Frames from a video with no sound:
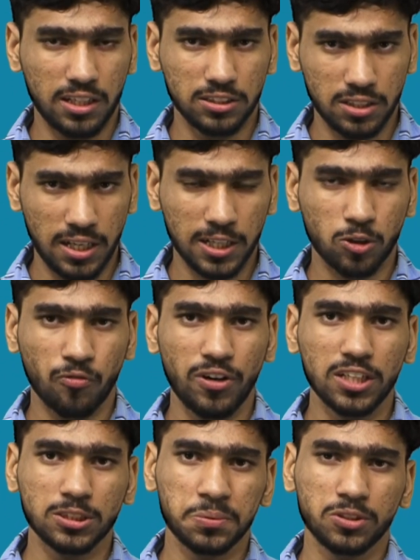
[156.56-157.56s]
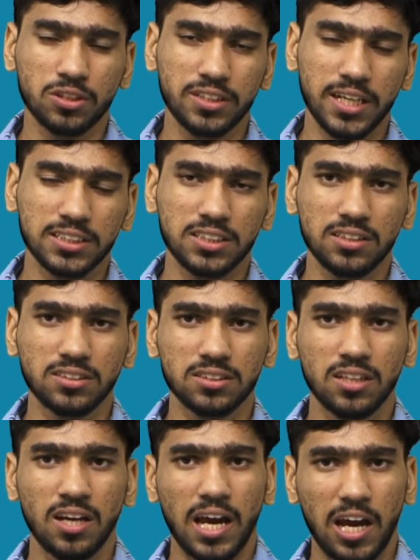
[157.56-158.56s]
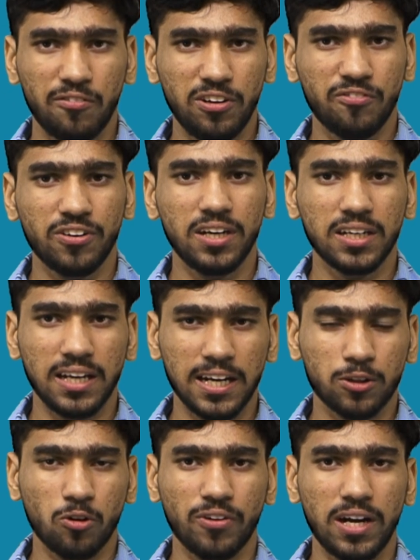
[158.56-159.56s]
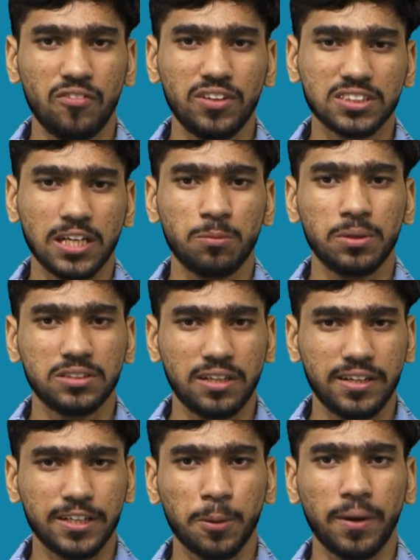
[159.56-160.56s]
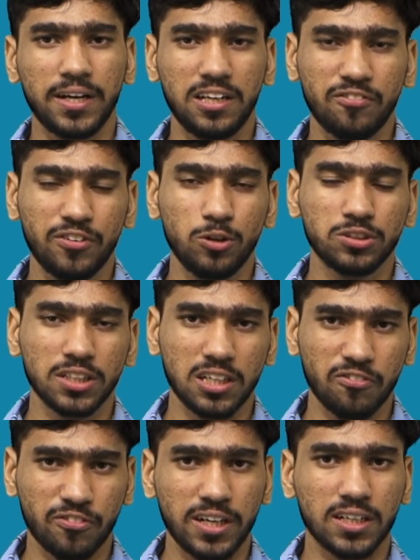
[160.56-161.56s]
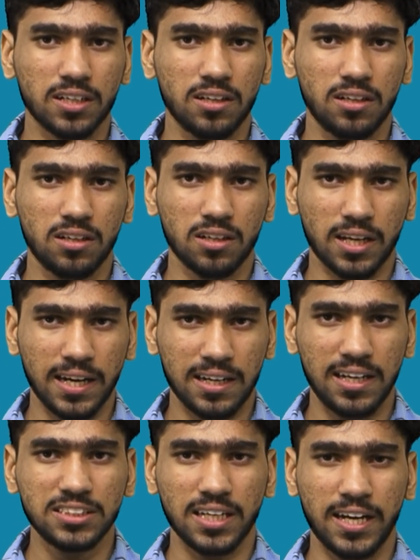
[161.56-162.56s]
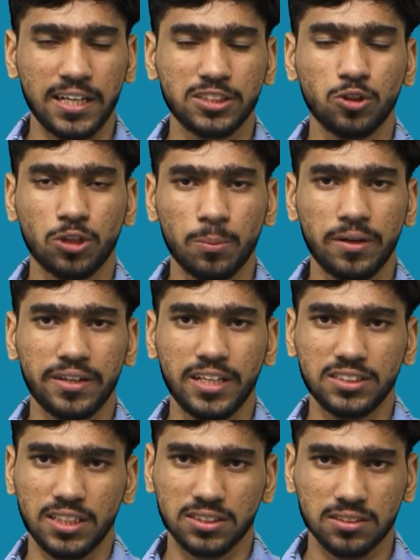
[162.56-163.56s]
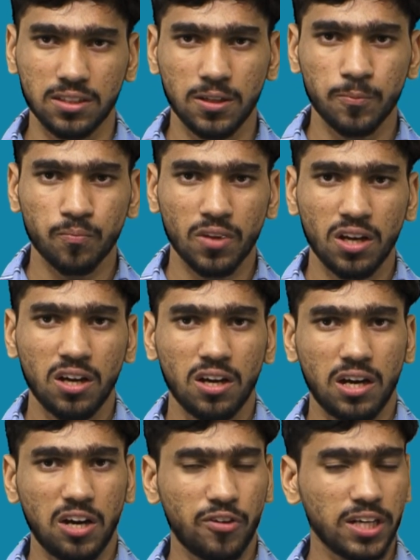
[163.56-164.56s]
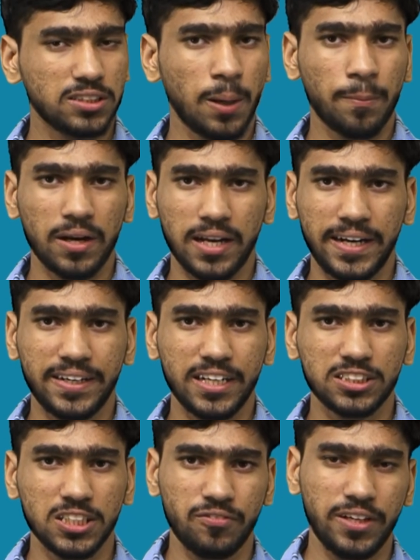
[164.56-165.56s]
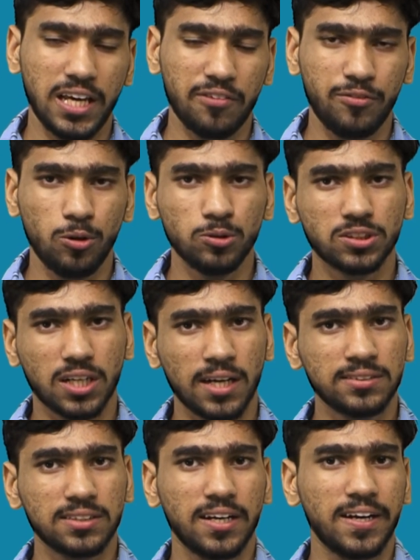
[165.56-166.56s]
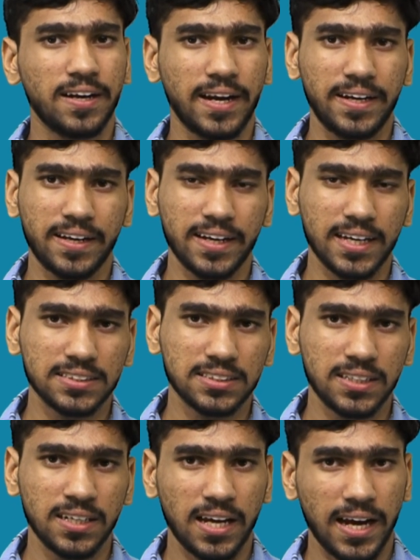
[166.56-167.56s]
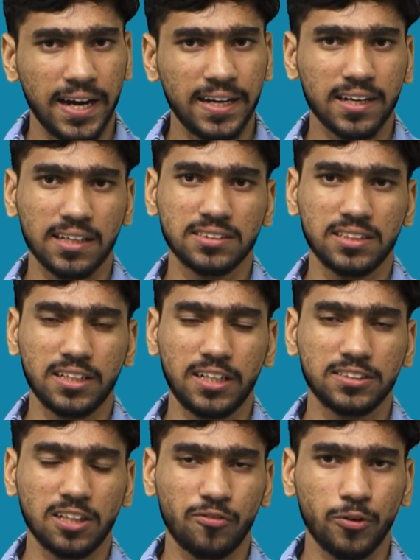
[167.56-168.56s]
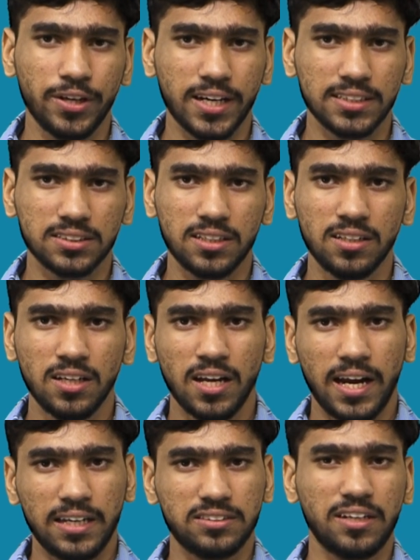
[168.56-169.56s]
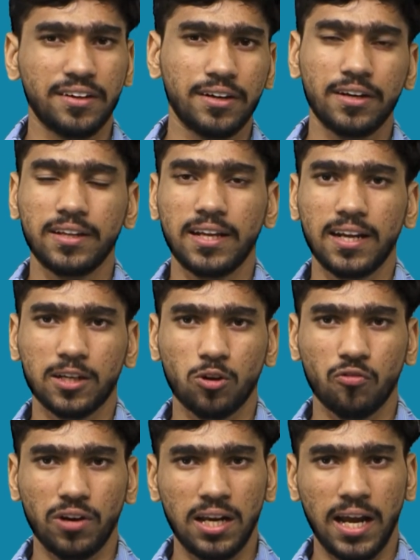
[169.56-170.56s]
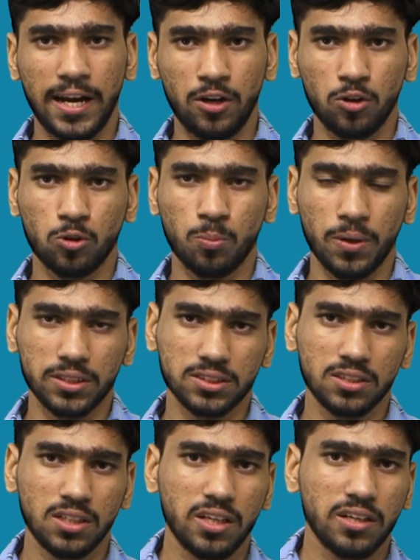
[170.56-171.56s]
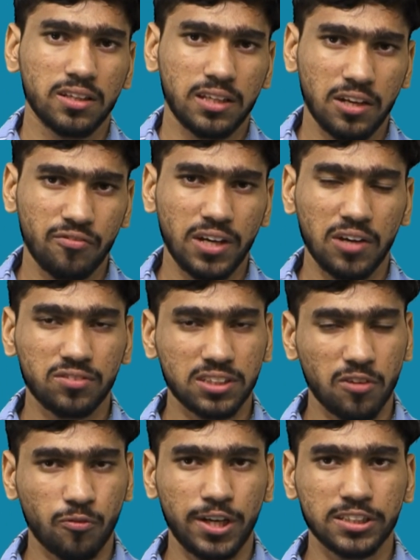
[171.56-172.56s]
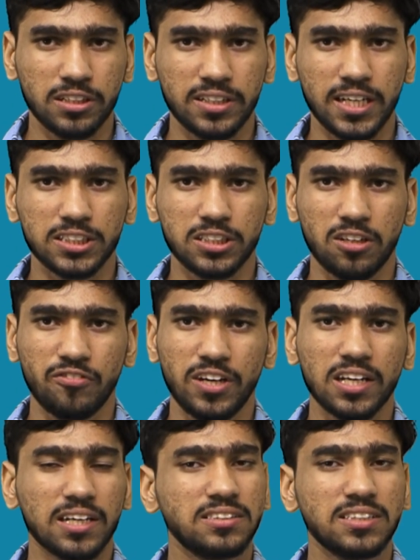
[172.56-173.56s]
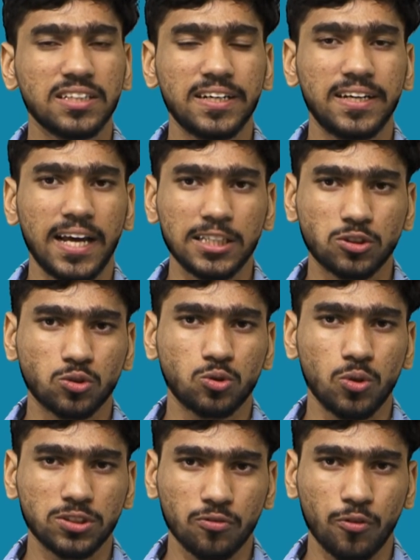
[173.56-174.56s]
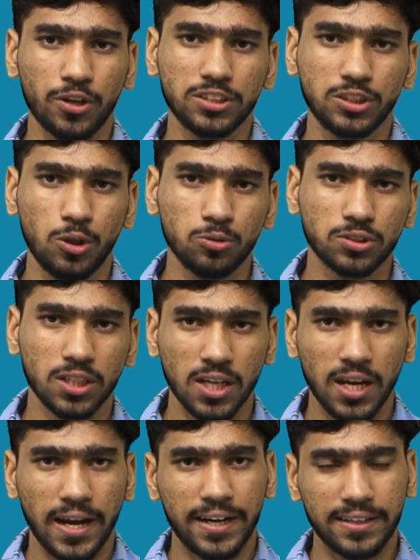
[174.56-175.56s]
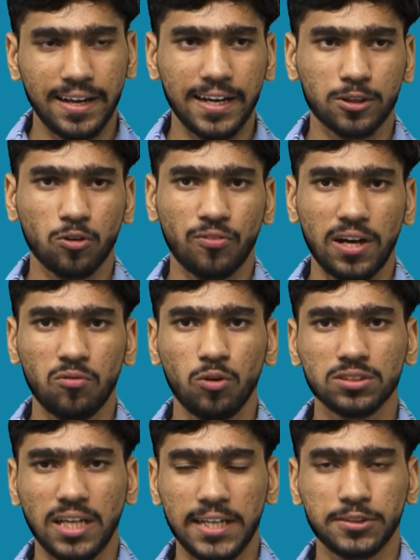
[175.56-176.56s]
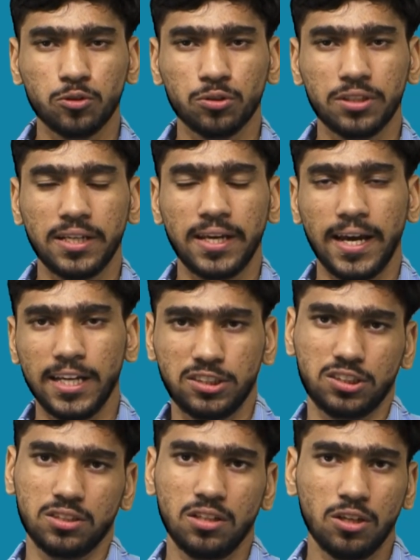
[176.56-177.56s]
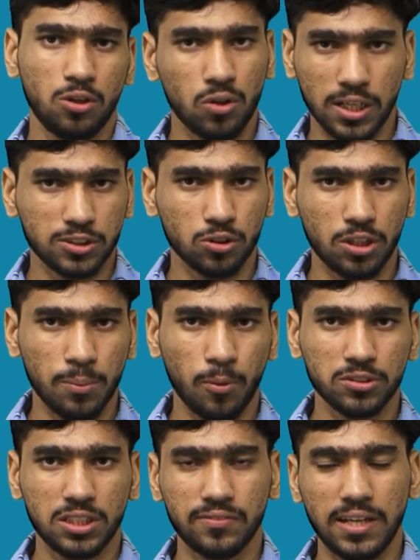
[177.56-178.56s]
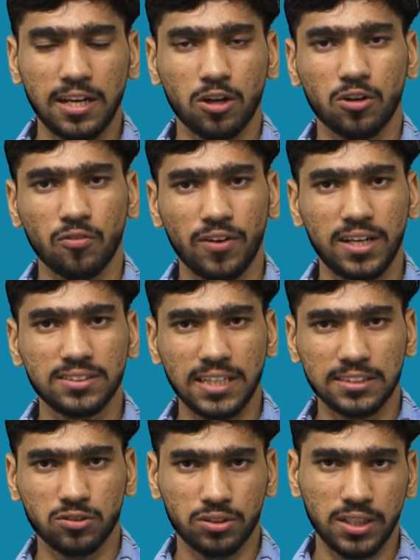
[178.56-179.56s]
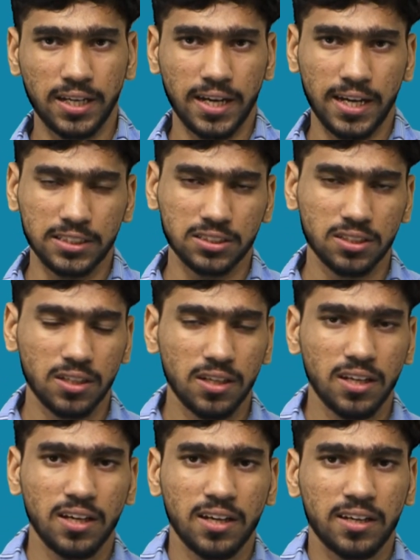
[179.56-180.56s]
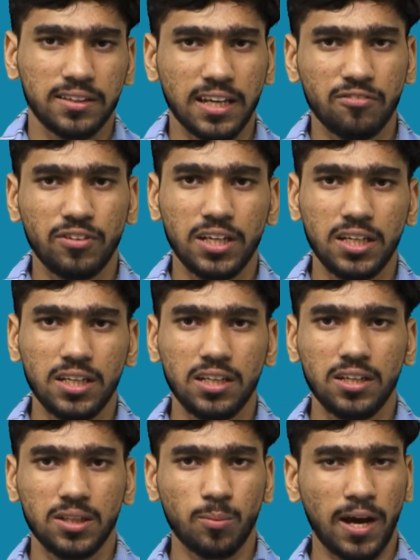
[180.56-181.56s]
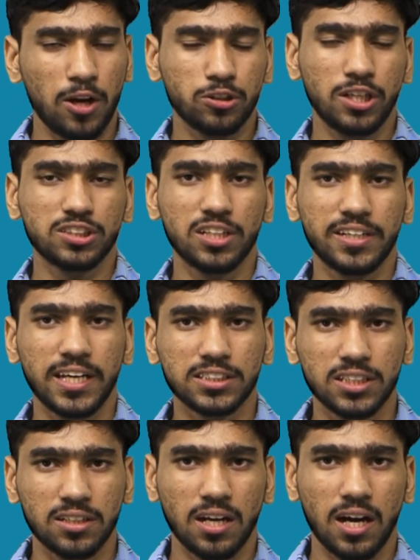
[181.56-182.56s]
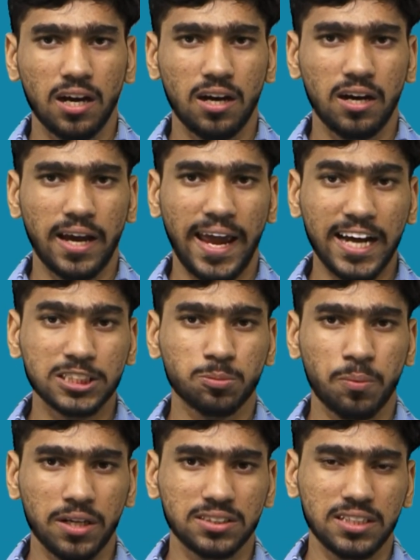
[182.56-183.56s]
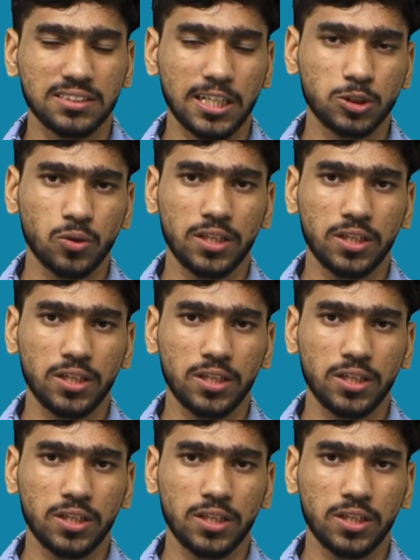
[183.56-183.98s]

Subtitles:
electrophilic substitution reactions have different electrophile, which can be generated by using different catalyst and suitable reagents. For example, nitration, we have used concentrated nitric acid and concentrated sulfuric acid and generated the electrophile NO2 plus. Then we have sulfonation reaction, where concentrated H2SO4 is used and the electrophile was SO3H, not SO3 positive, the electrophile is SO3H. Then we halogenation reaction, X plus is actually